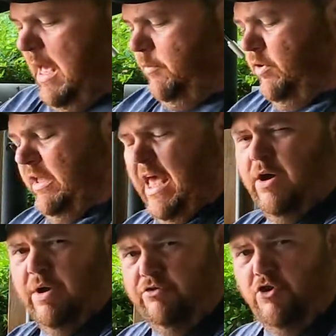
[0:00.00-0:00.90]
I'm doing a
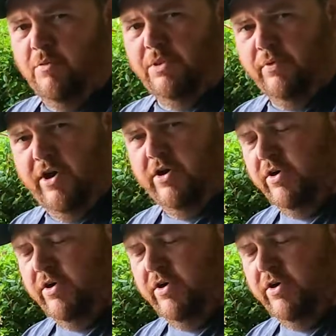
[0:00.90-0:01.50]
Gateway drum at 300